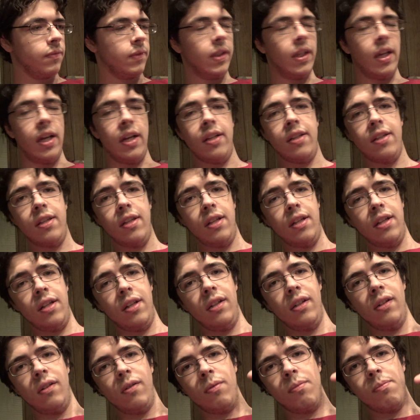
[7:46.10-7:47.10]
That's in the
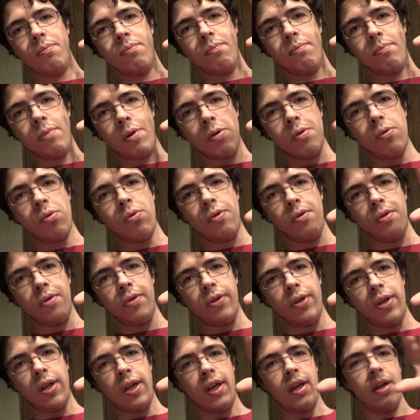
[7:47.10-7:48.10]
little bowl
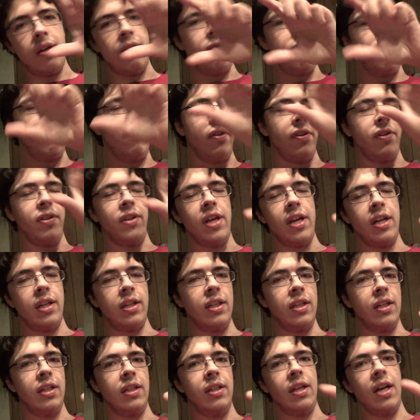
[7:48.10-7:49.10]
thing. You fill that
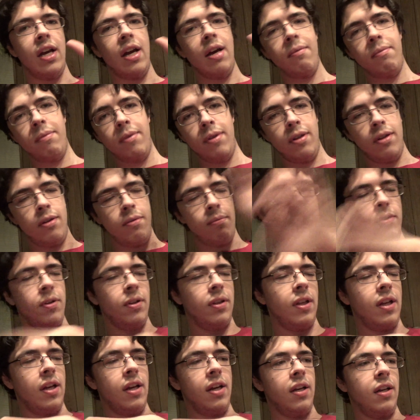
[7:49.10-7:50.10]
to the top, and you put
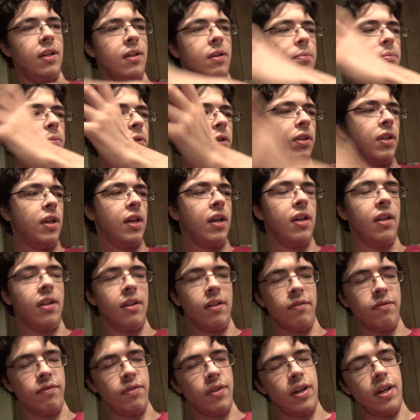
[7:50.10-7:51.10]
that, in
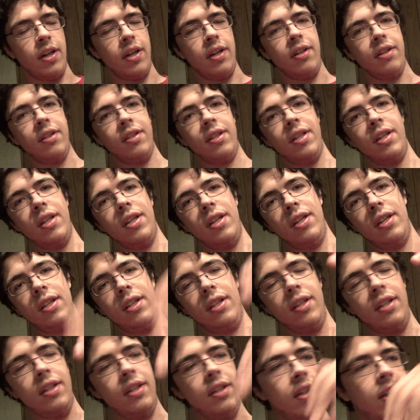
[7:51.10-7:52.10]
the fryer thing, and
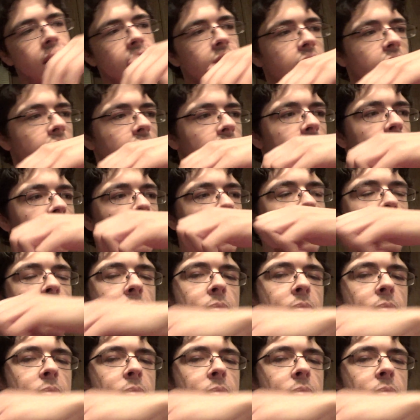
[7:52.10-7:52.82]
then you